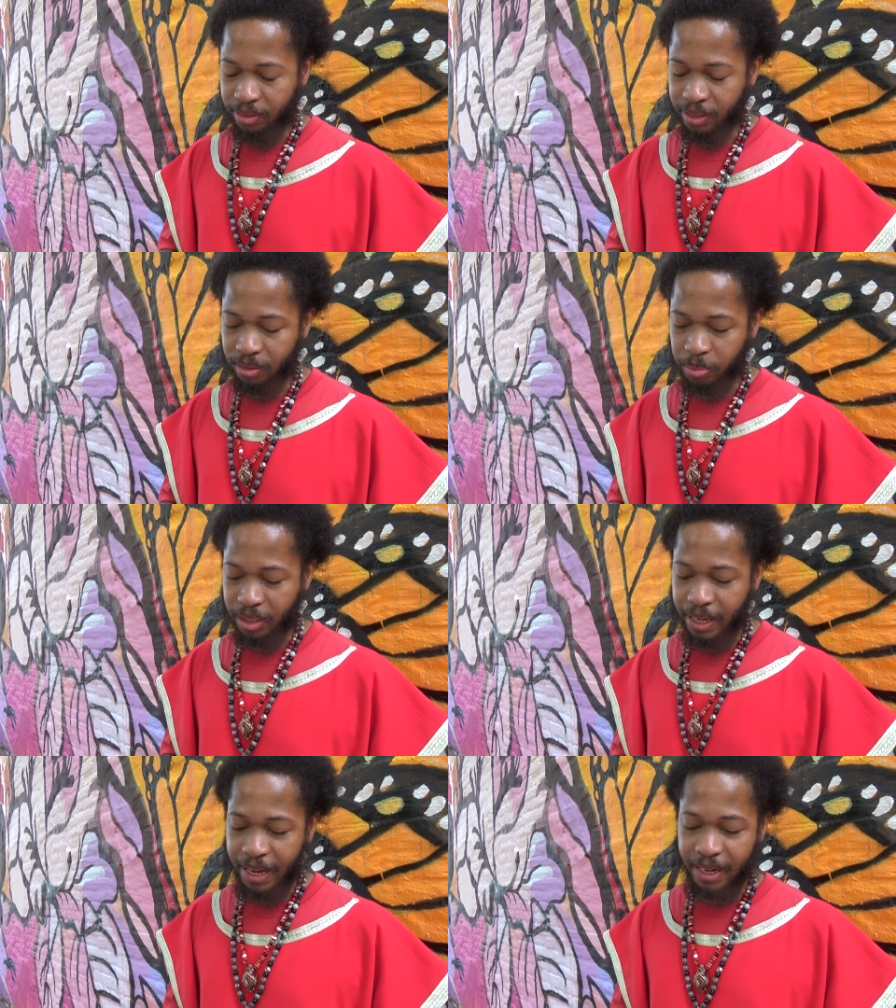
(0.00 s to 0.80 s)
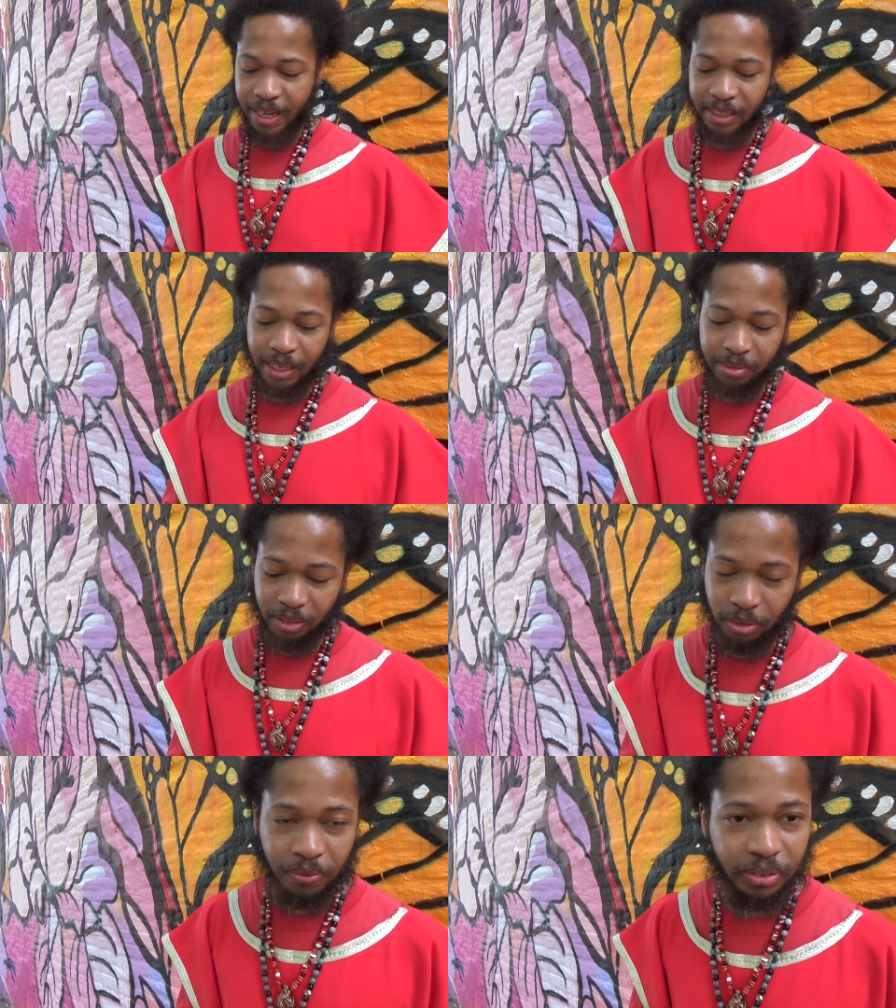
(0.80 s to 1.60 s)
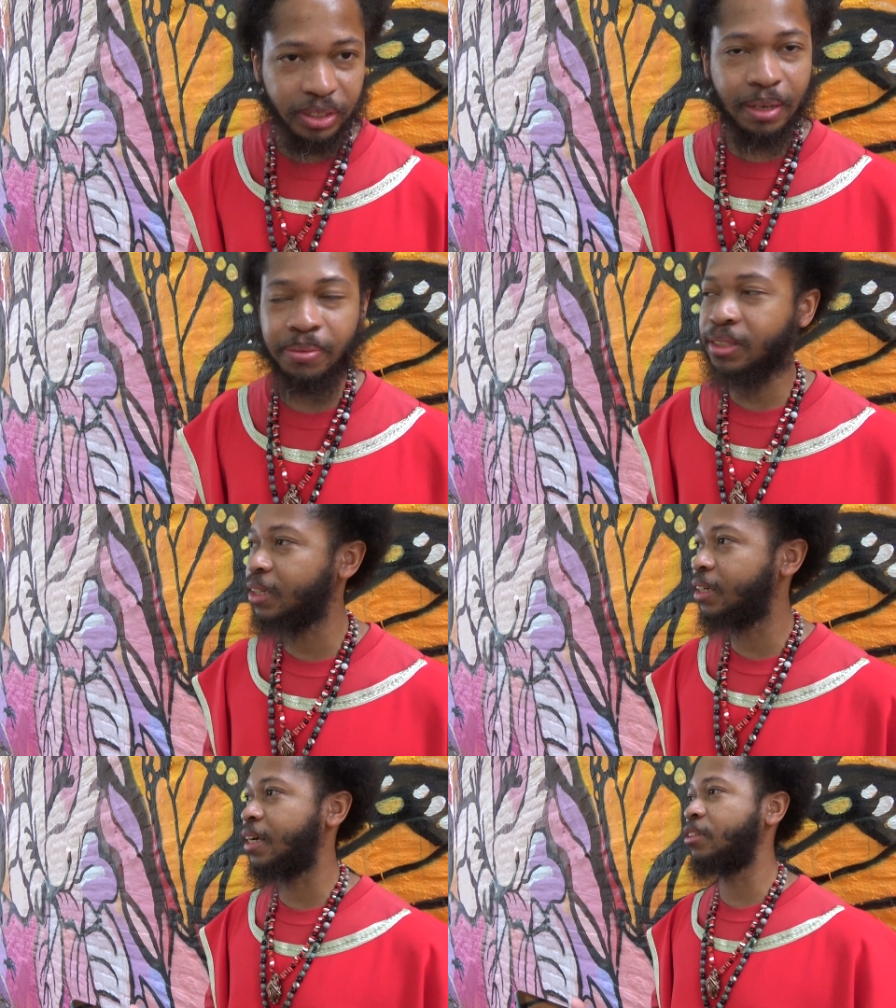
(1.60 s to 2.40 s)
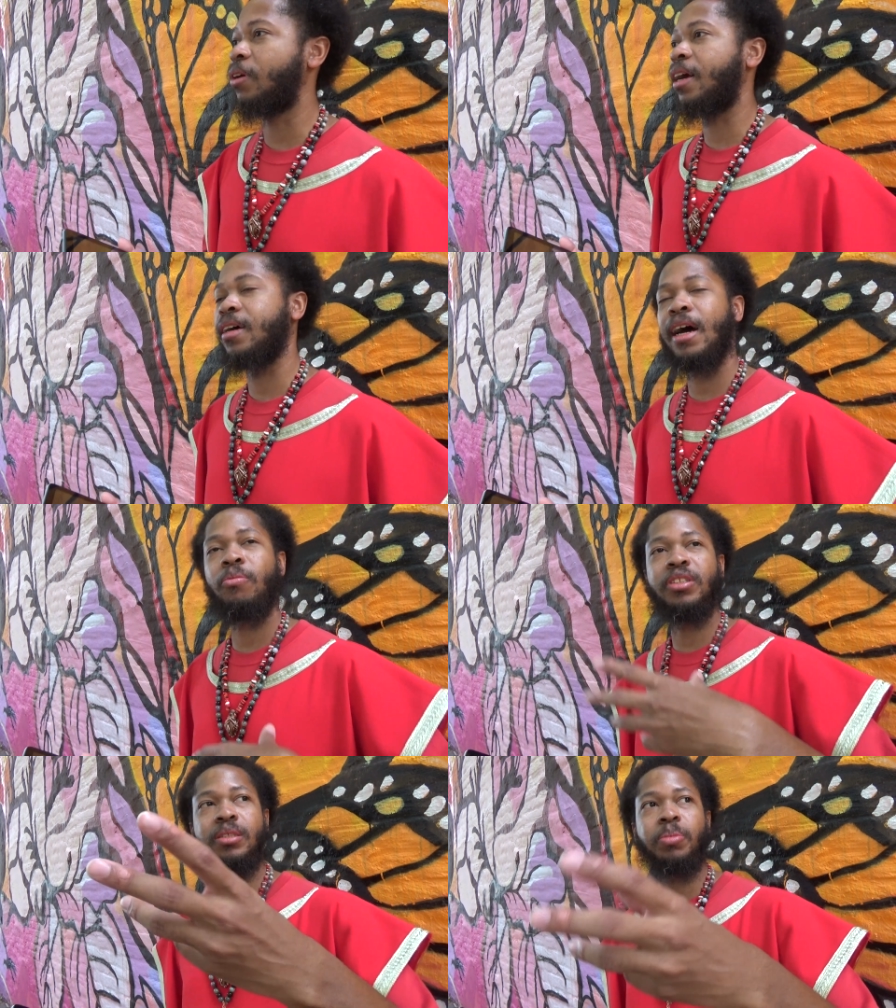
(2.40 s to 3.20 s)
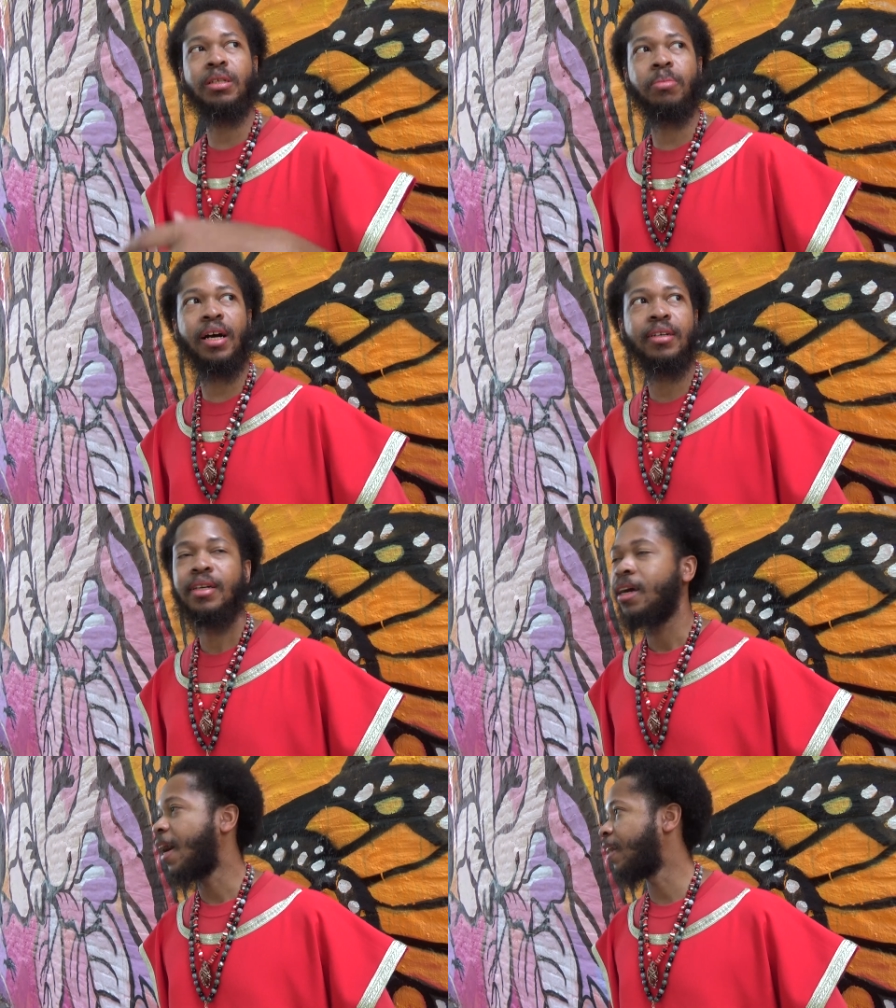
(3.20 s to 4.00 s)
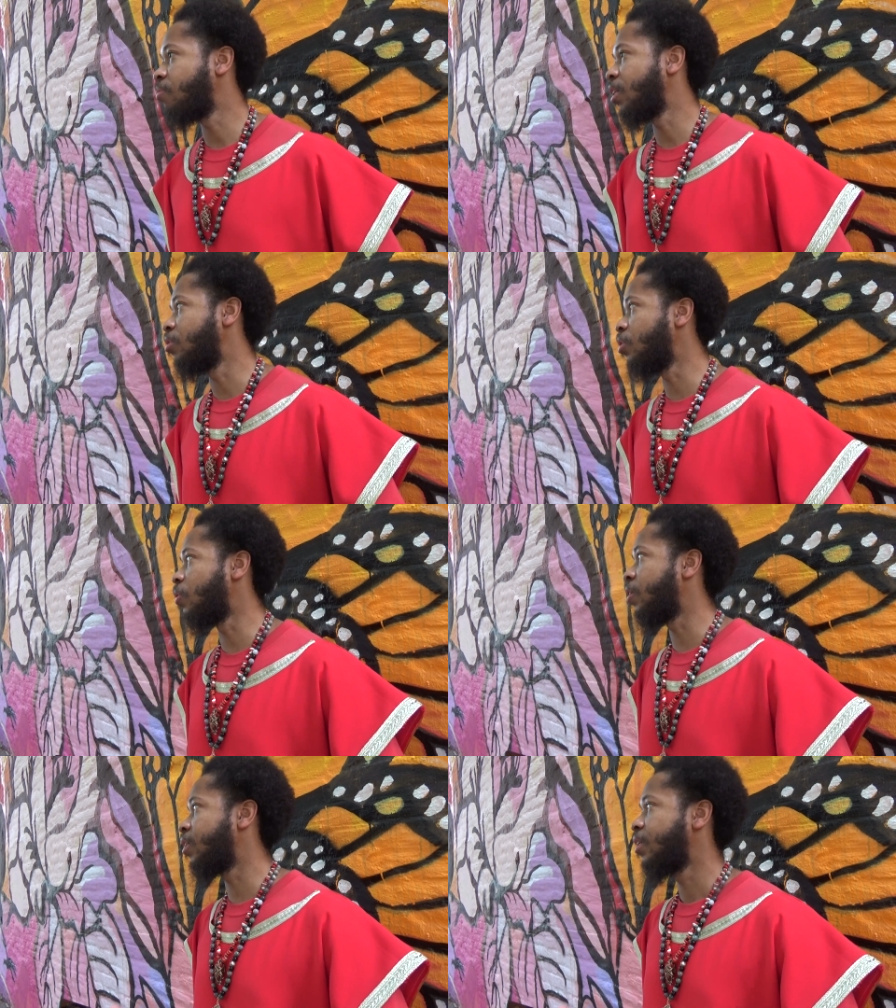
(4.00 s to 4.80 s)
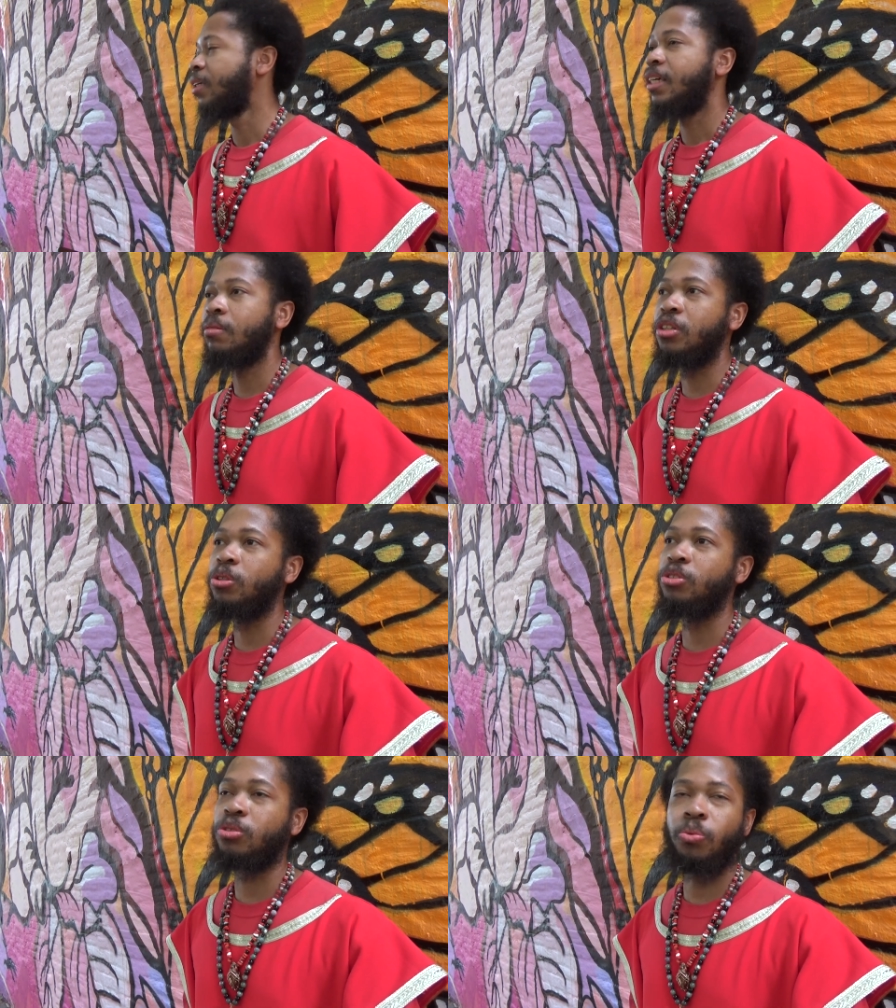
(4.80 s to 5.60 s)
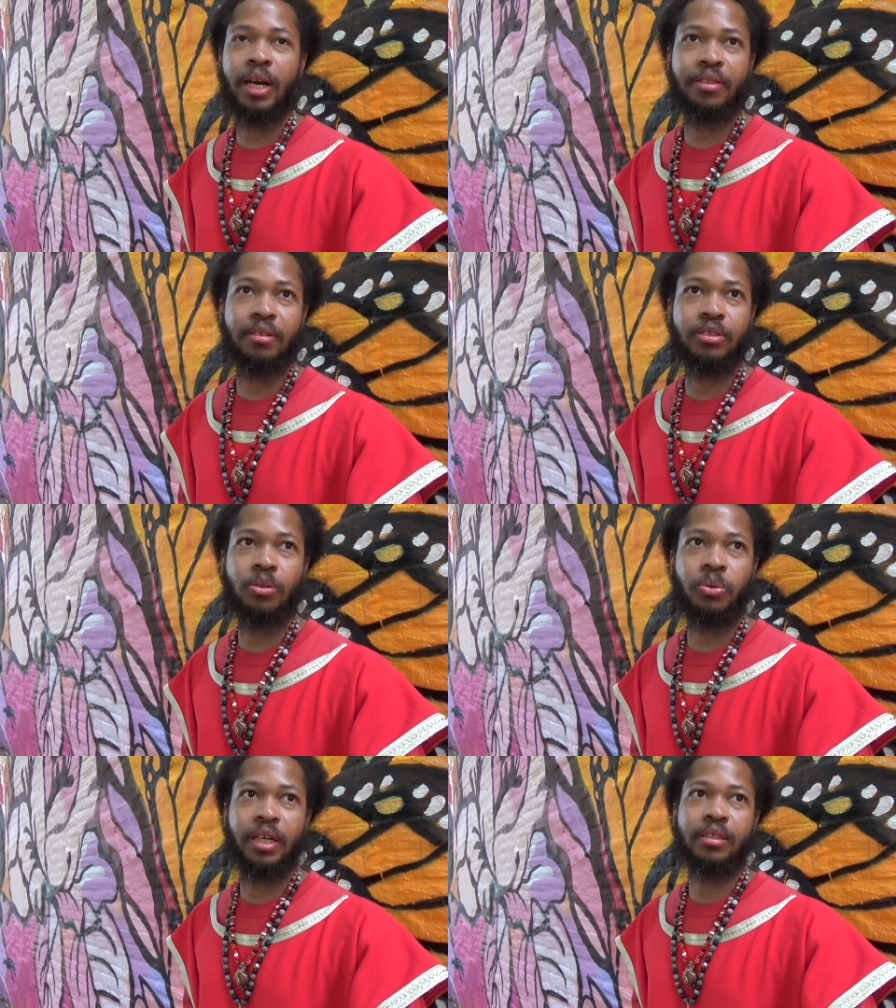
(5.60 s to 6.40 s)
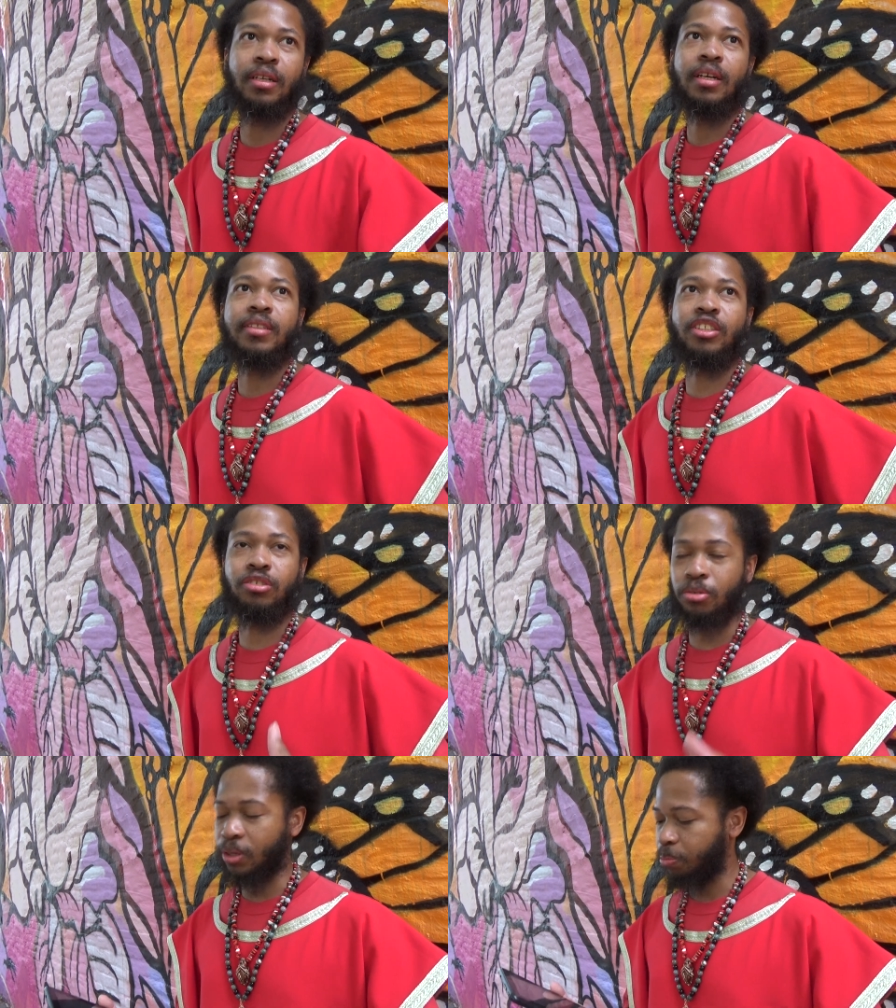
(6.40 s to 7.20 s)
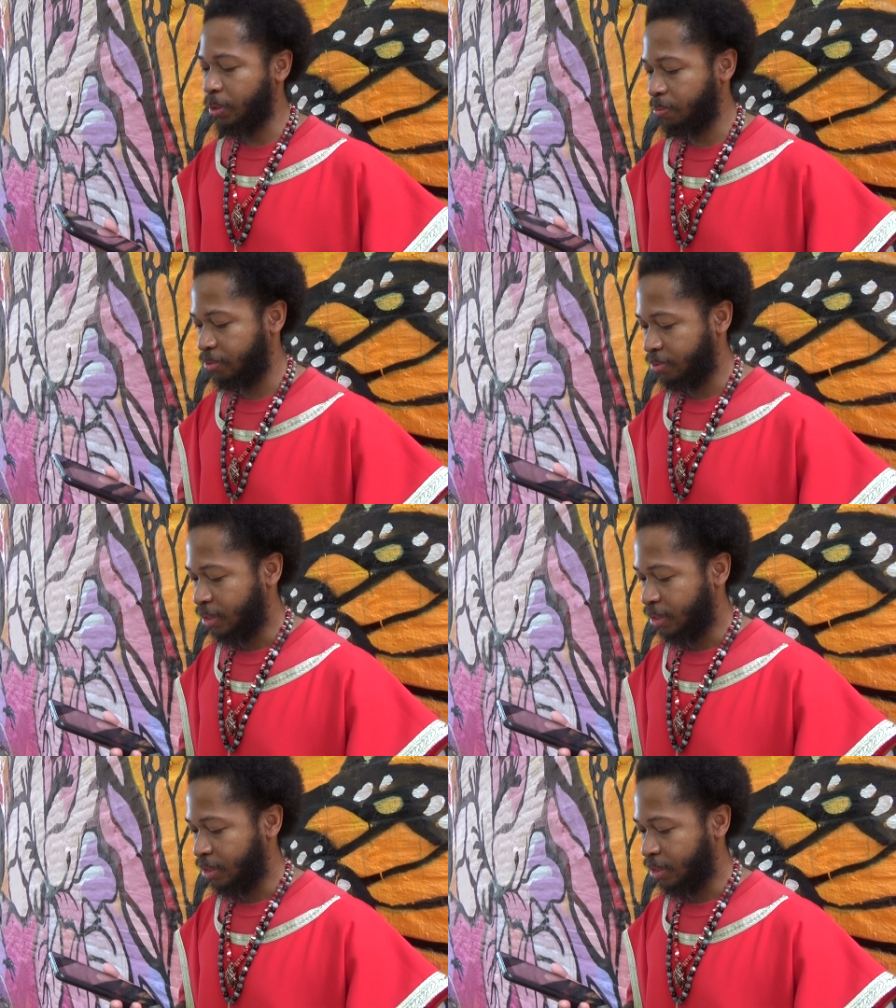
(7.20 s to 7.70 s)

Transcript: this book of Haggai, chapter 2, verse 17. Cause I, I want to speak about how the way the Lord, he would use weather to what? Destroy people.